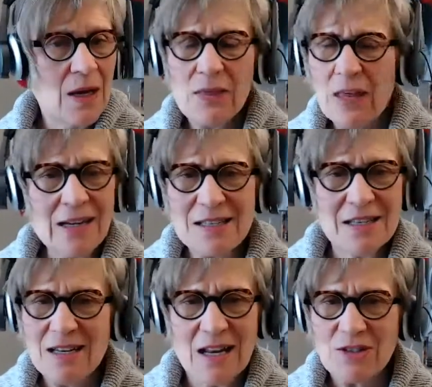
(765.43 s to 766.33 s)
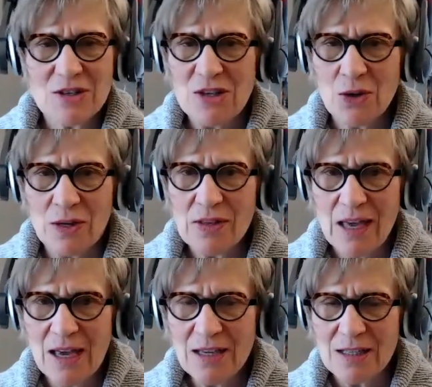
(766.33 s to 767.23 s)
That isn't necessarily the
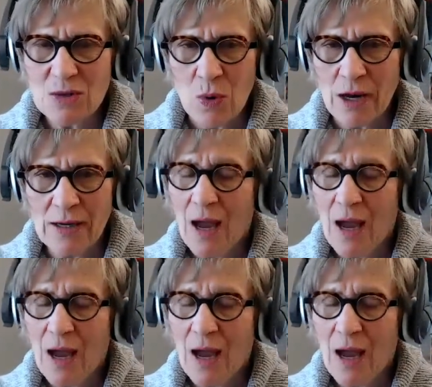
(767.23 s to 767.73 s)
case, right?